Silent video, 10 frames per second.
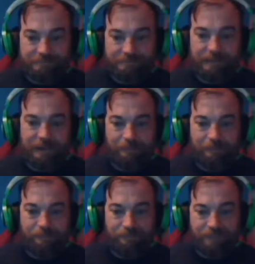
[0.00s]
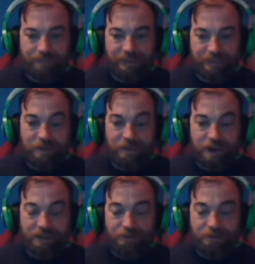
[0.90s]
Yeah. I
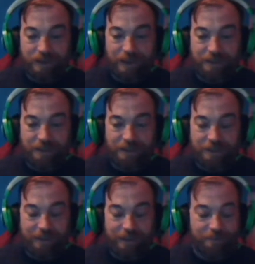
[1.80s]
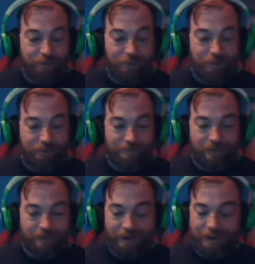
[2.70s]
enjoy cakes I make more than
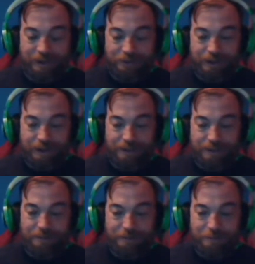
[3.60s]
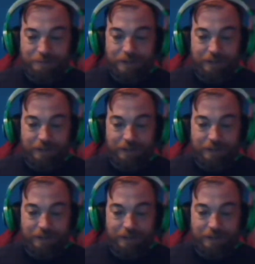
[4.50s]
I enjoy cakes other people make.